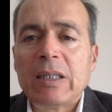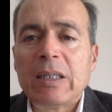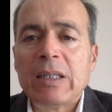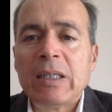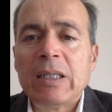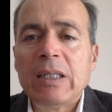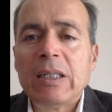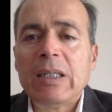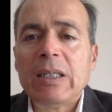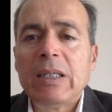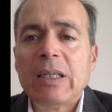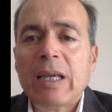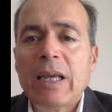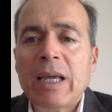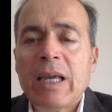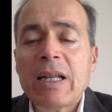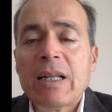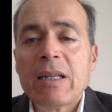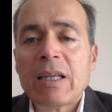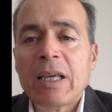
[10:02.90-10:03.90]
E,
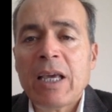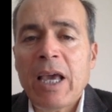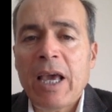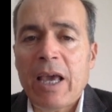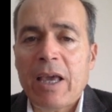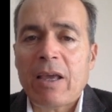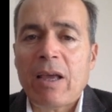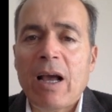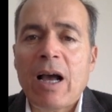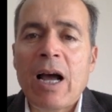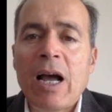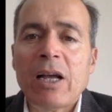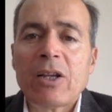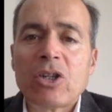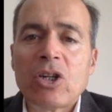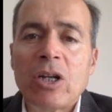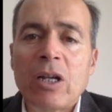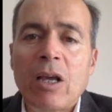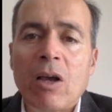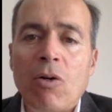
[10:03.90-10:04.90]
and K.
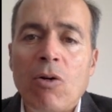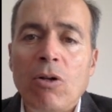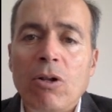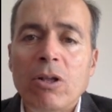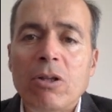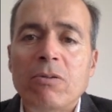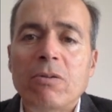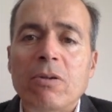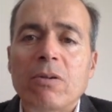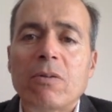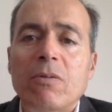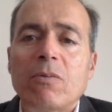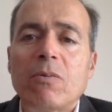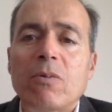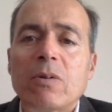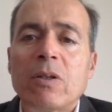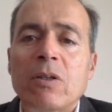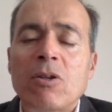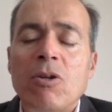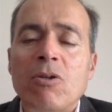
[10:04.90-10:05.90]
Actually, all the
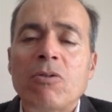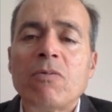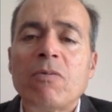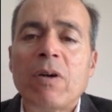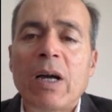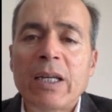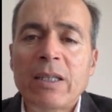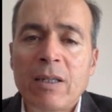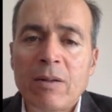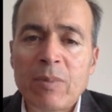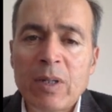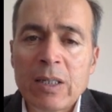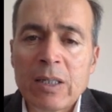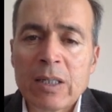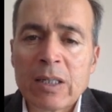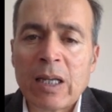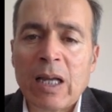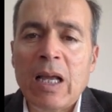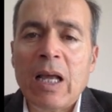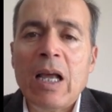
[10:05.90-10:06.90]
known
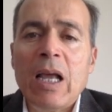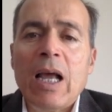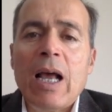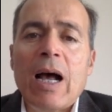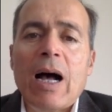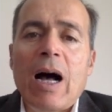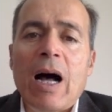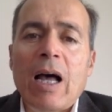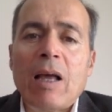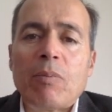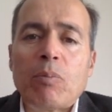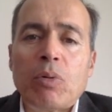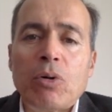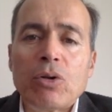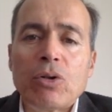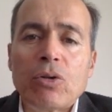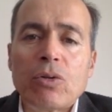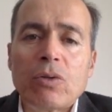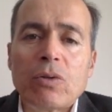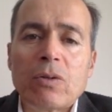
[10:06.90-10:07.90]
vitamins, I
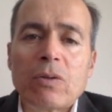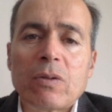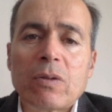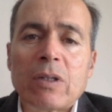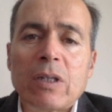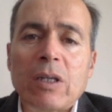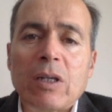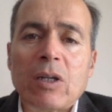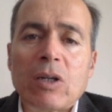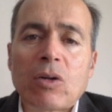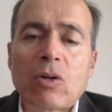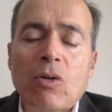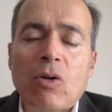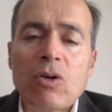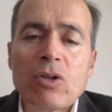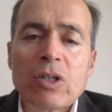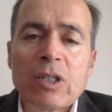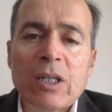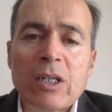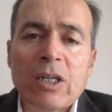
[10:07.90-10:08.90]
put the
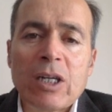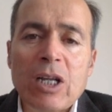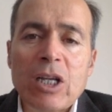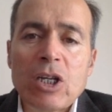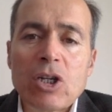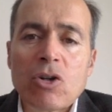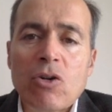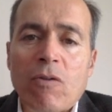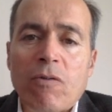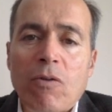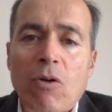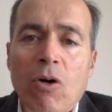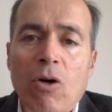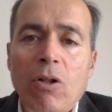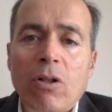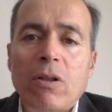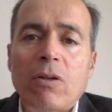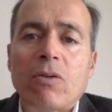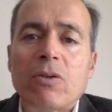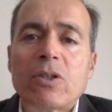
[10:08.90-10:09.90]
concentration of
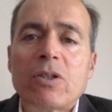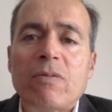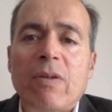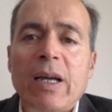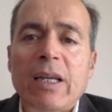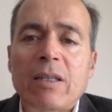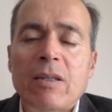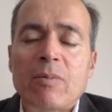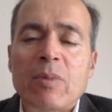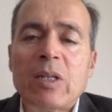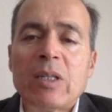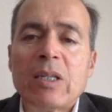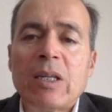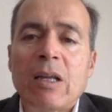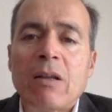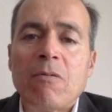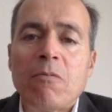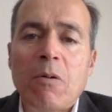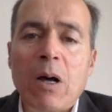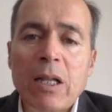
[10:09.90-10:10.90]
all those vitamins in
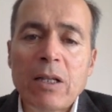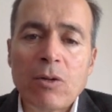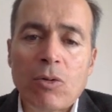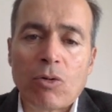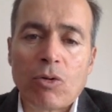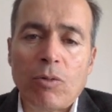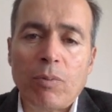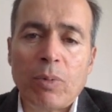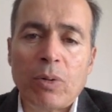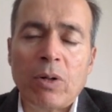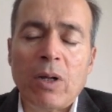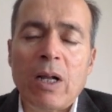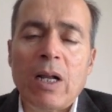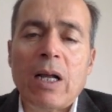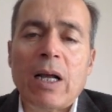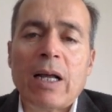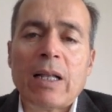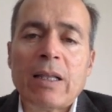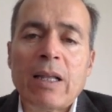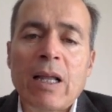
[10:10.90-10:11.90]
one group
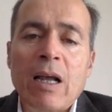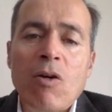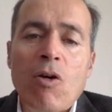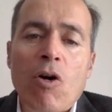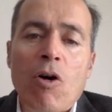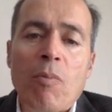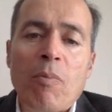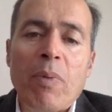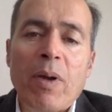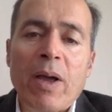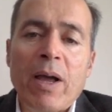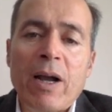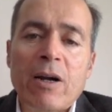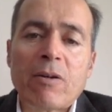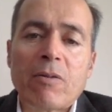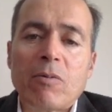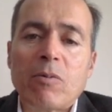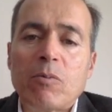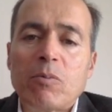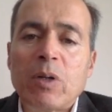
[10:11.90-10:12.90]
and then compare
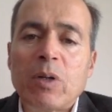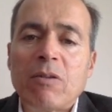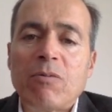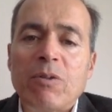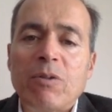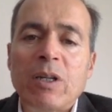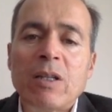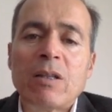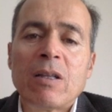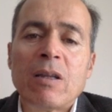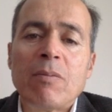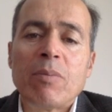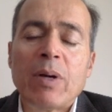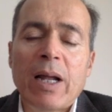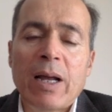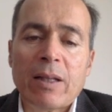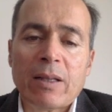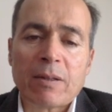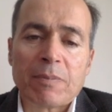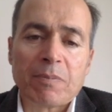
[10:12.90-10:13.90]
between the
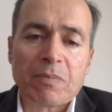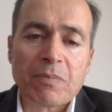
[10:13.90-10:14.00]
bread.